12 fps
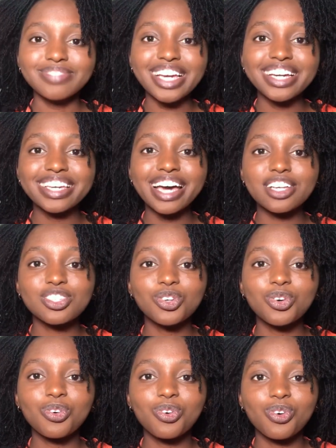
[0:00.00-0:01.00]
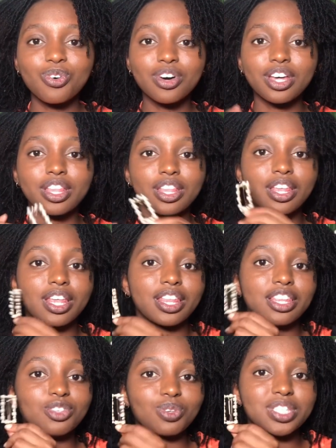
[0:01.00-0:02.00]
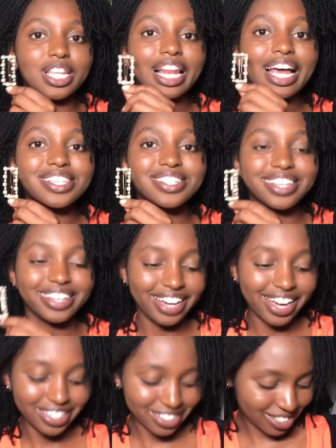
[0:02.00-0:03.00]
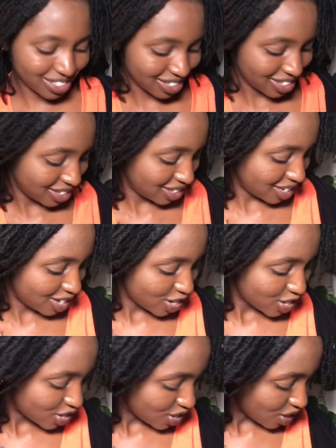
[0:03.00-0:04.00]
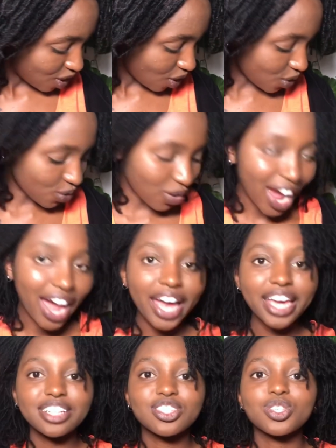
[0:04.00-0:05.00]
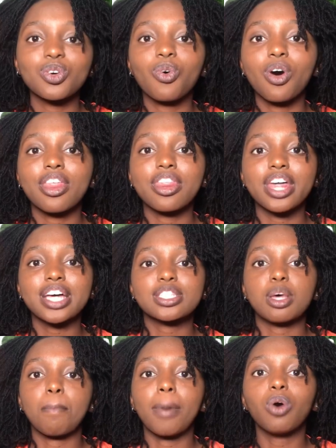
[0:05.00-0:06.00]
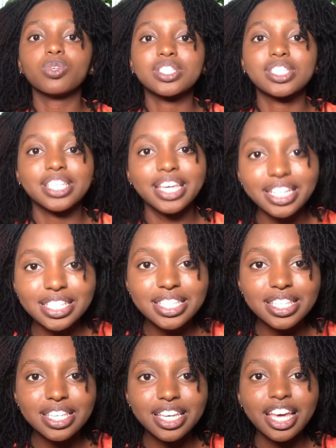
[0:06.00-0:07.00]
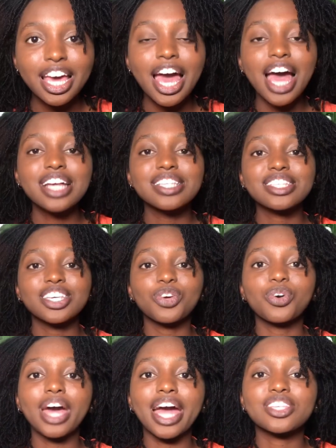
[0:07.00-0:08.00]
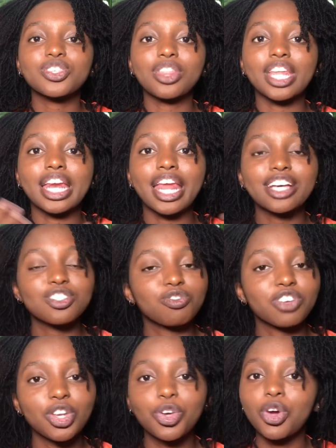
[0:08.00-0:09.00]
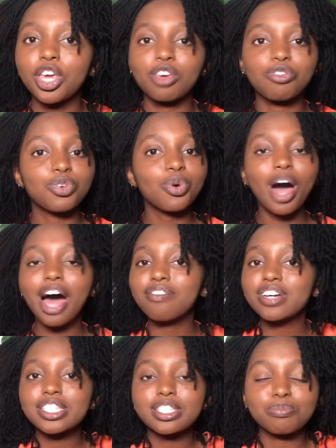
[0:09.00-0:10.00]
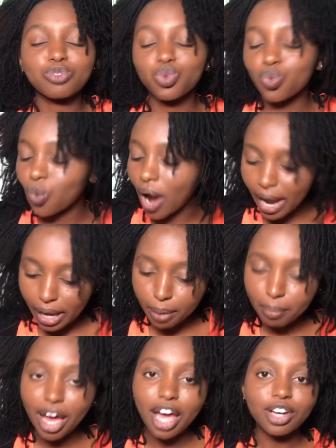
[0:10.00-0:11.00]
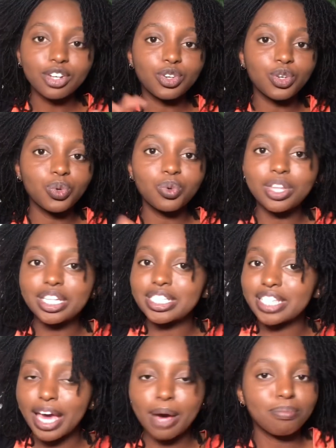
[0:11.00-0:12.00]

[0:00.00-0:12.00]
yeah, so this was the last thing, guys. All right, so that's about it. See you guys on the next video. If you haven't subscribed, do the damn